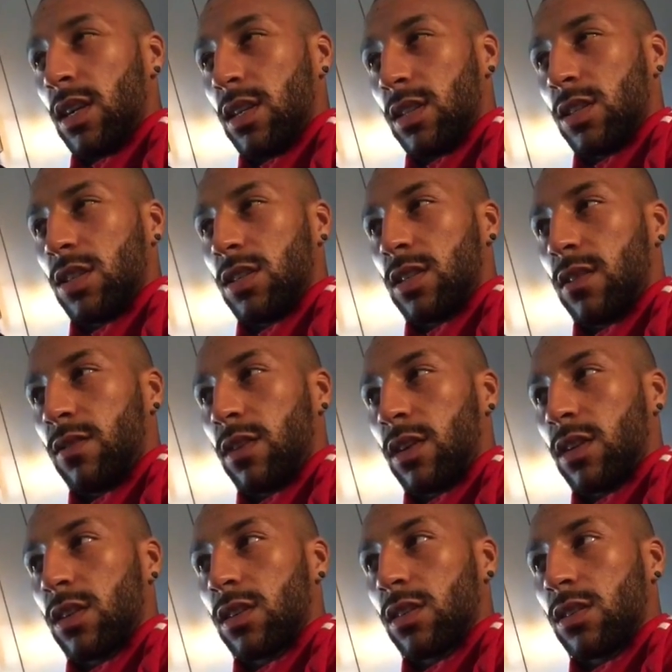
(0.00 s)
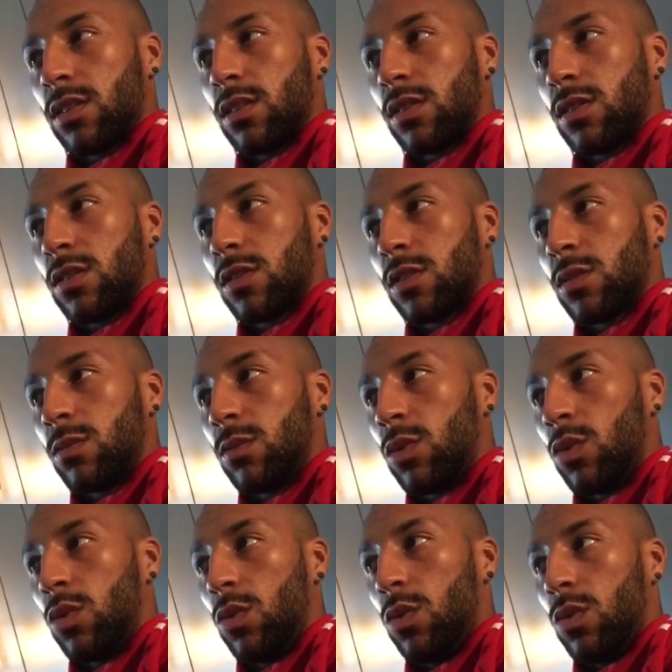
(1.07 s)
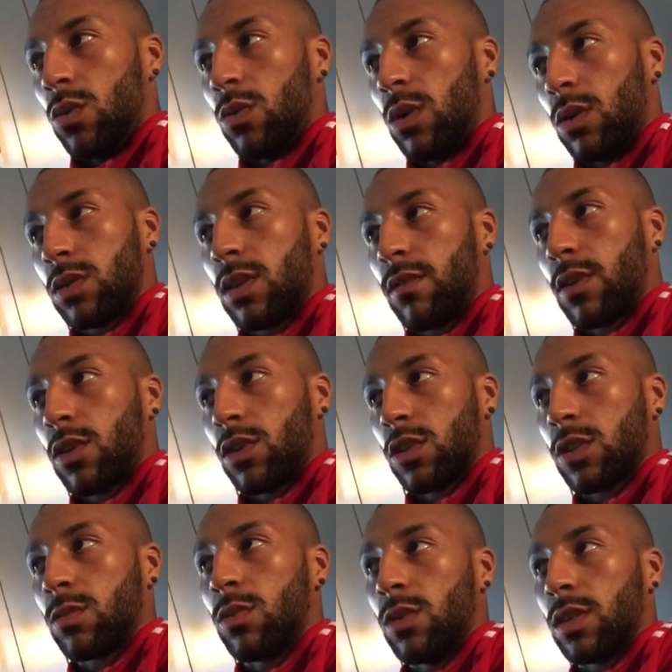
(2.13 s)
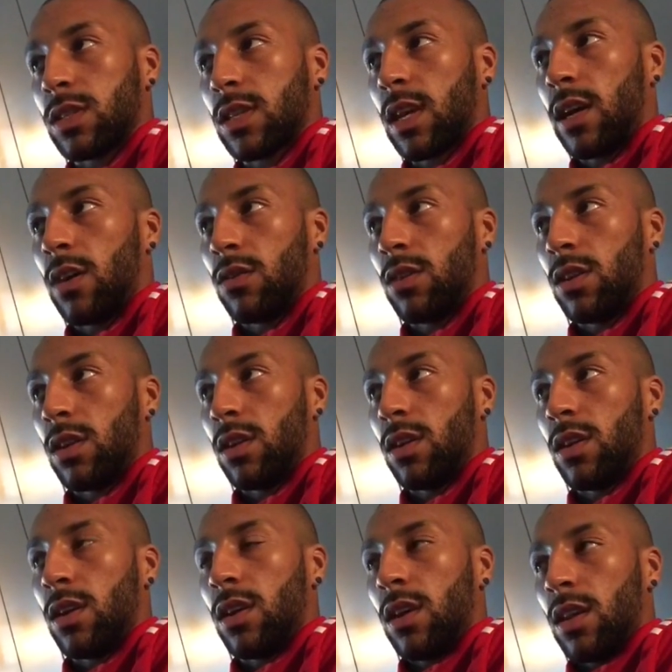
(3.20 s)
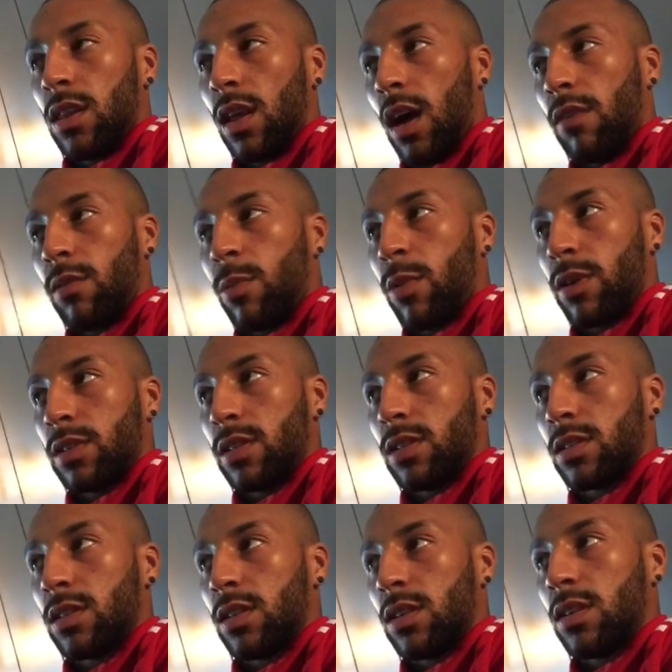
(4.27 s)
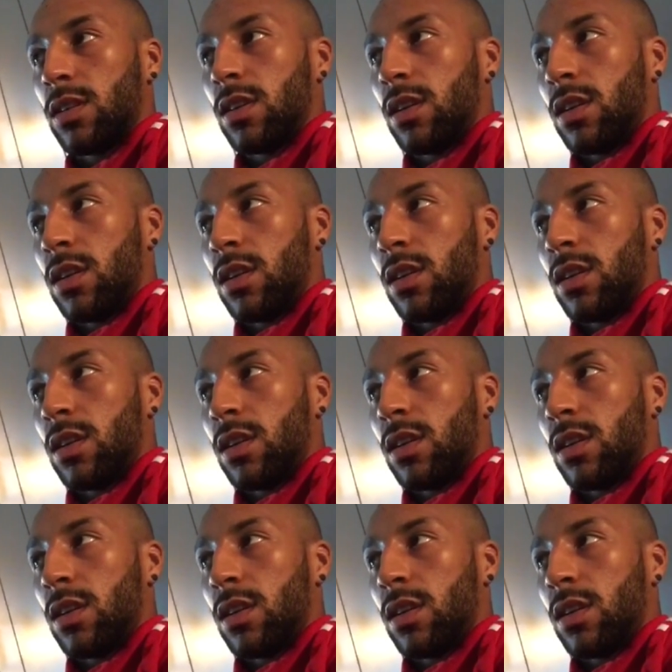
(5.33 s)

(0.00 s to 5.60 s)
and it's just something small, well, something on a smaller scale than the other presents that